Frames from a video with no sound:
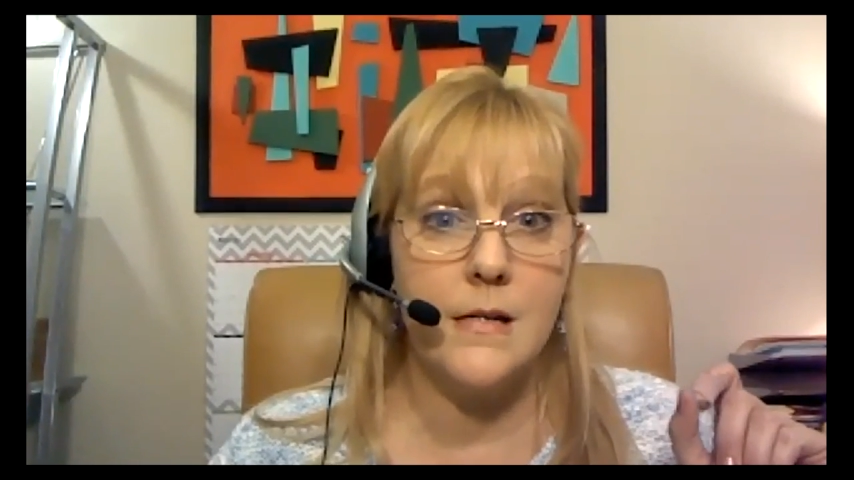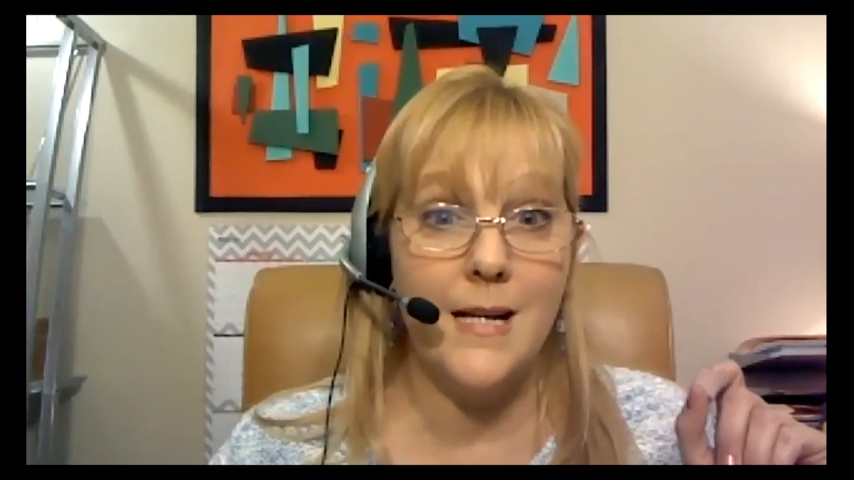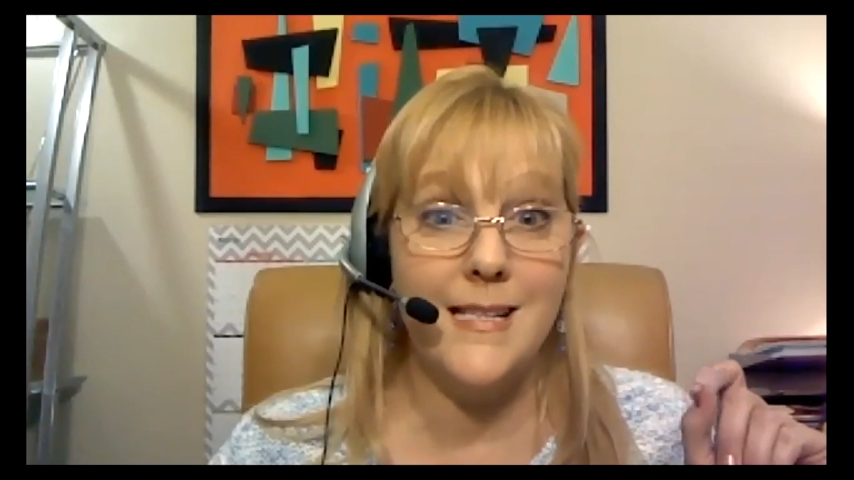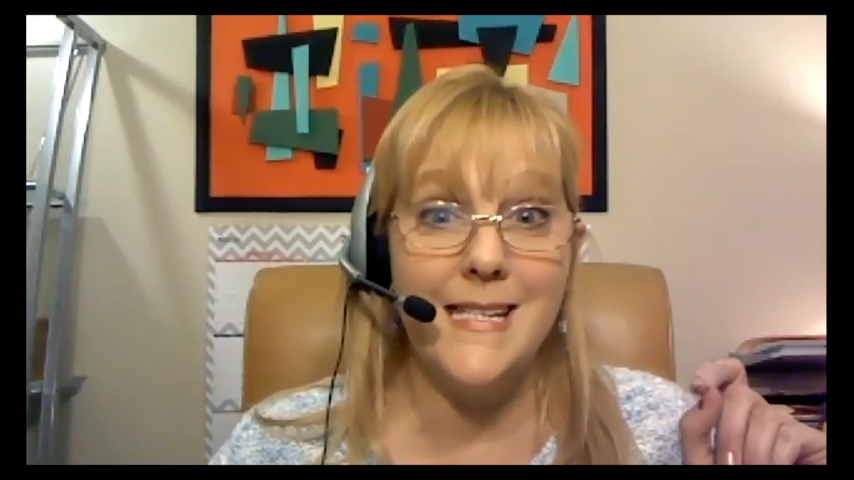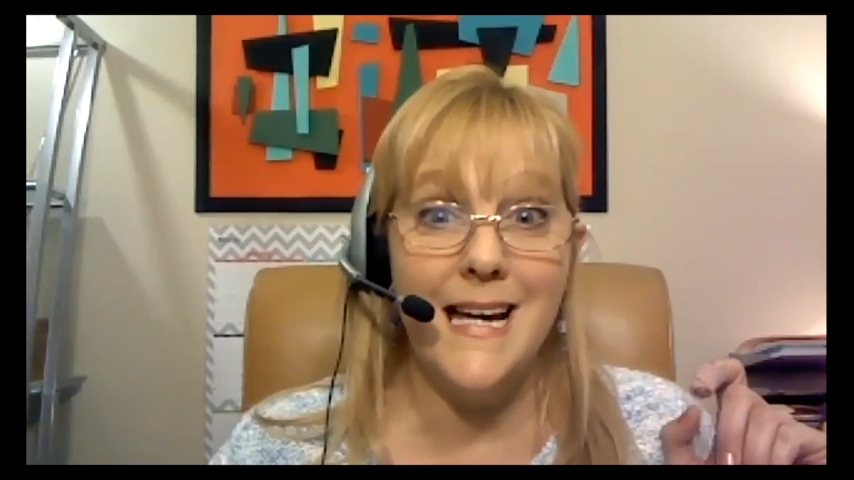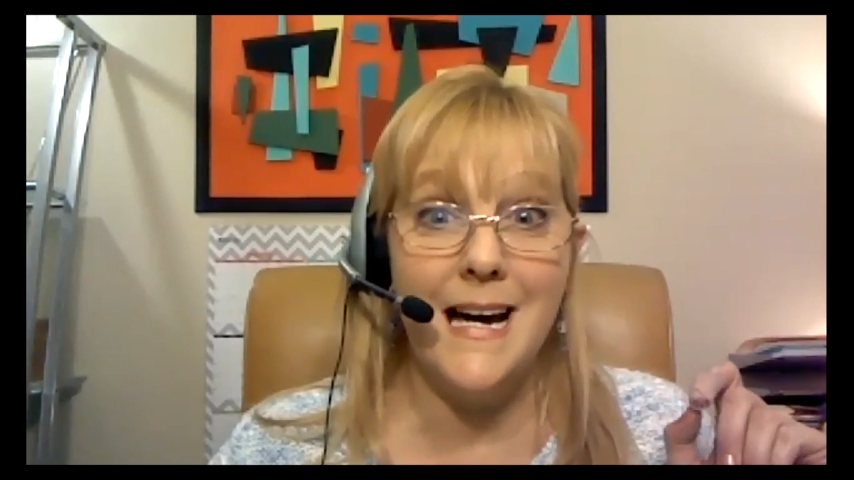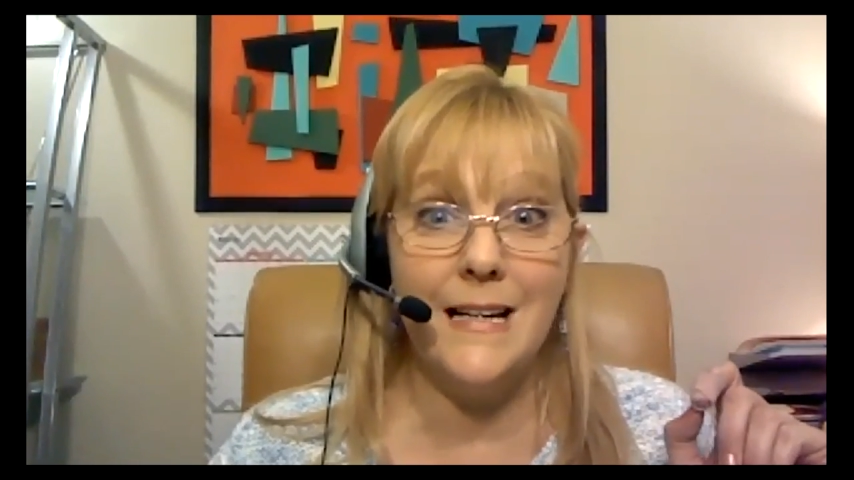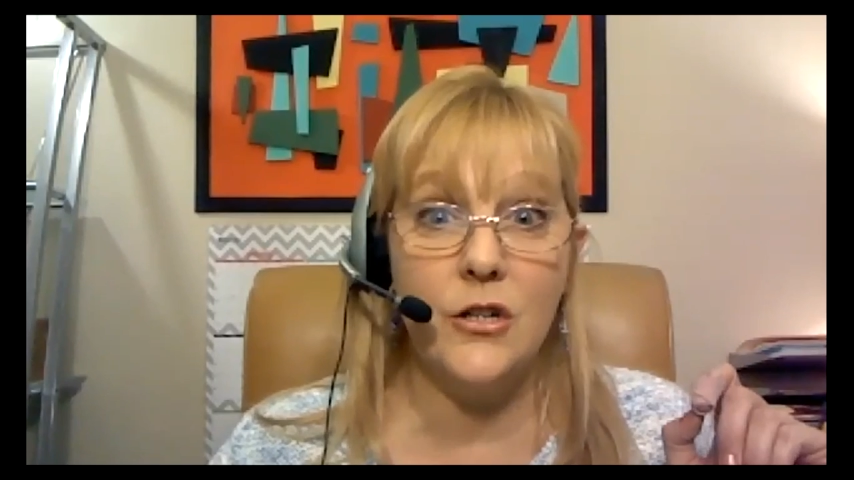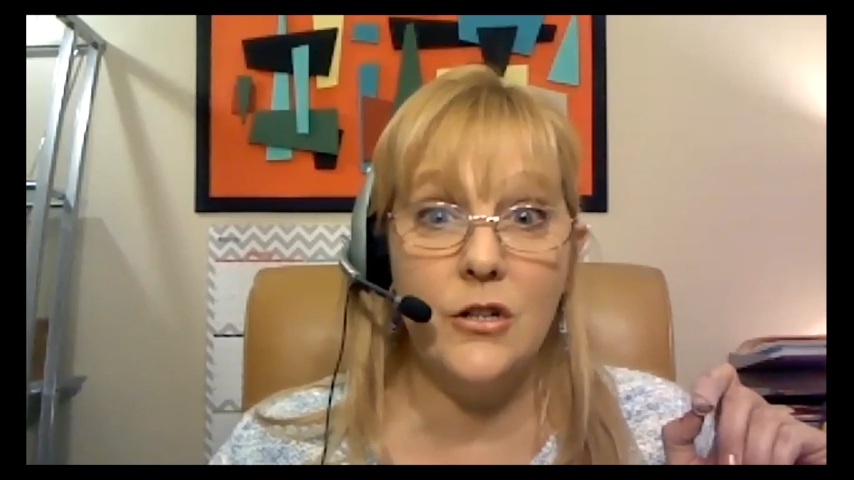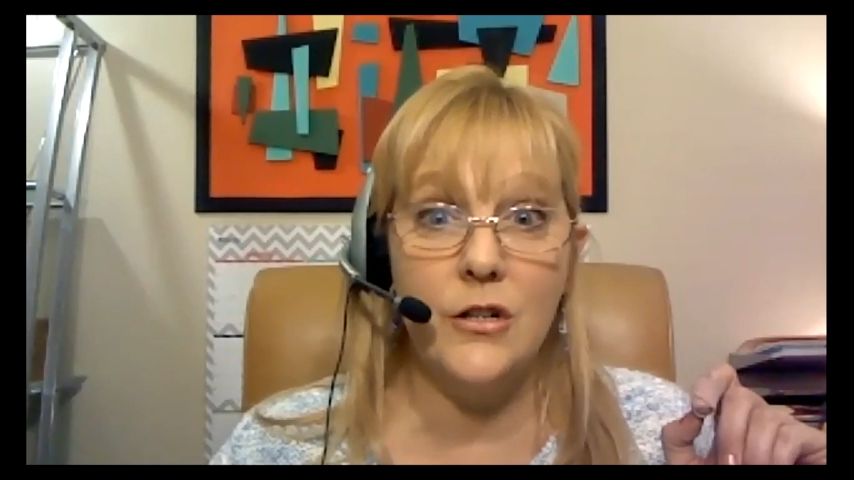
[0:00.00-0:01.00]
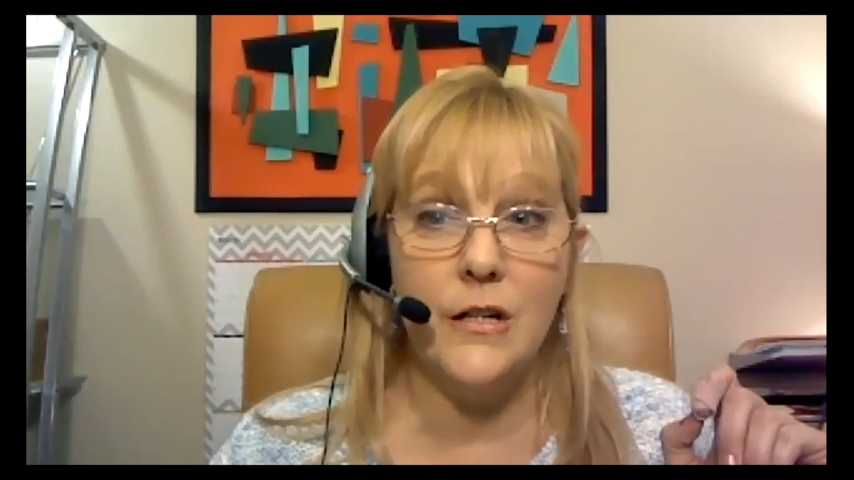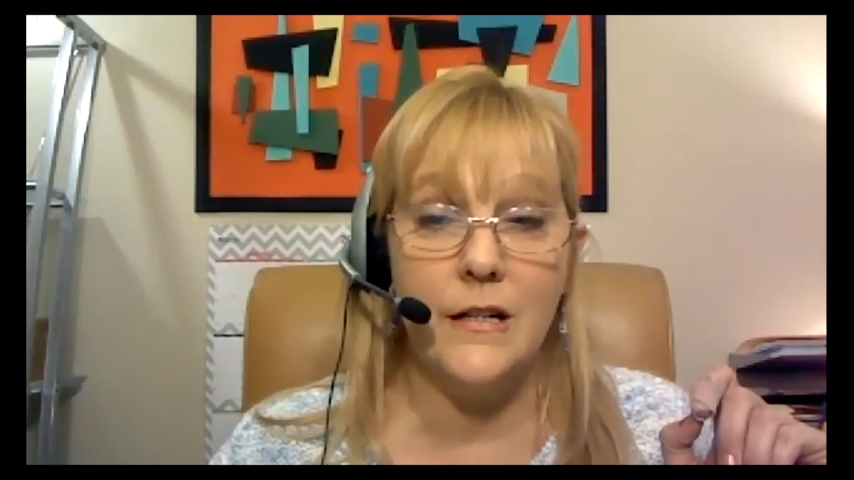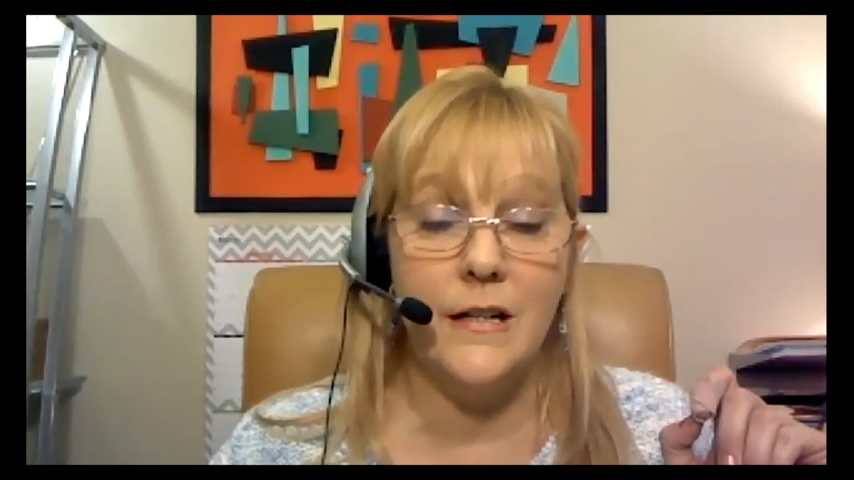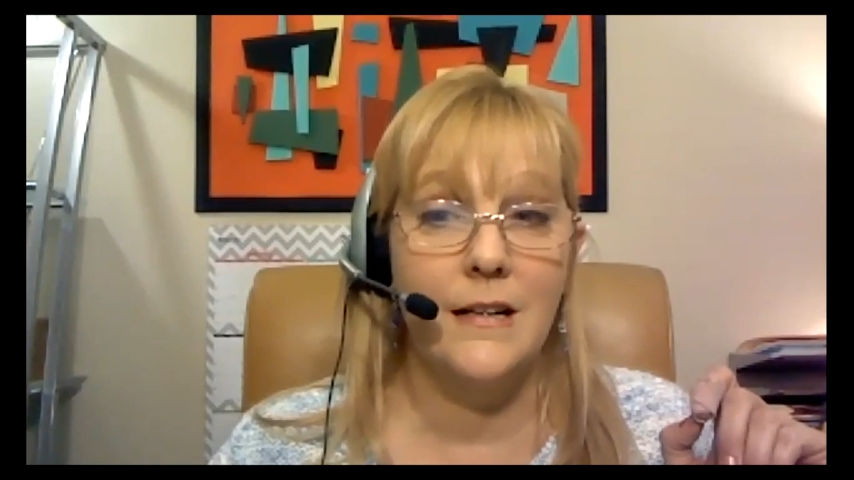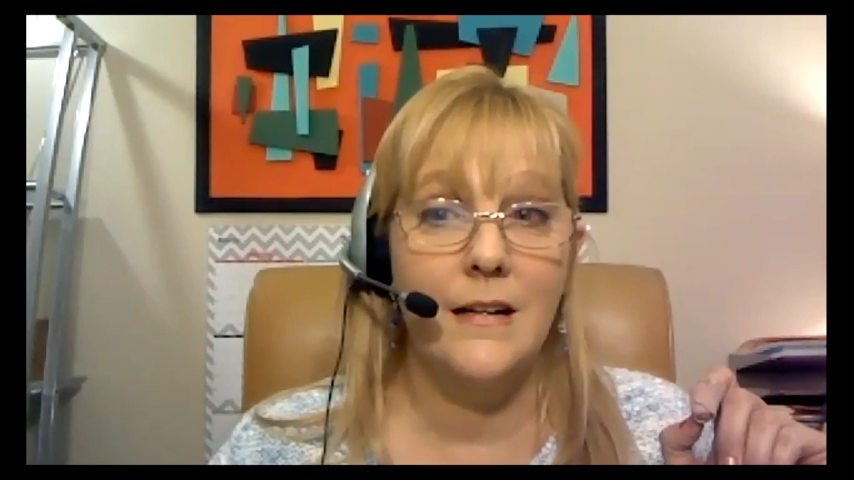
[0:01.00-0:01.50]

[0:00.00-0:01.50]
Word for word: That's not good.